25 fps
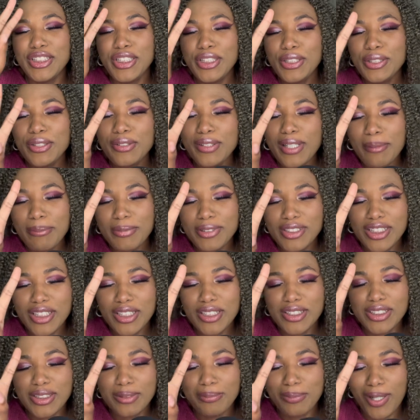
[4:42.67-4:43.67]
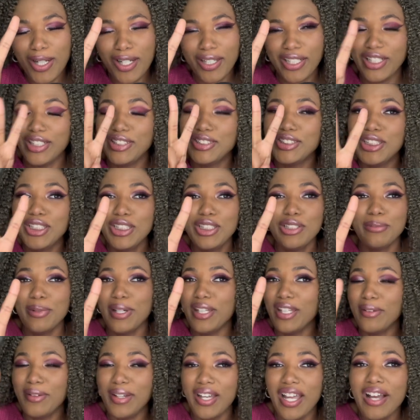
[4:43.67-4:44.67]
two episodes of Barney, two,
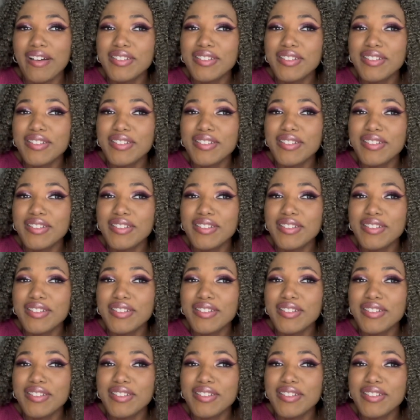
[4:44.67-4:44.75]
by the way.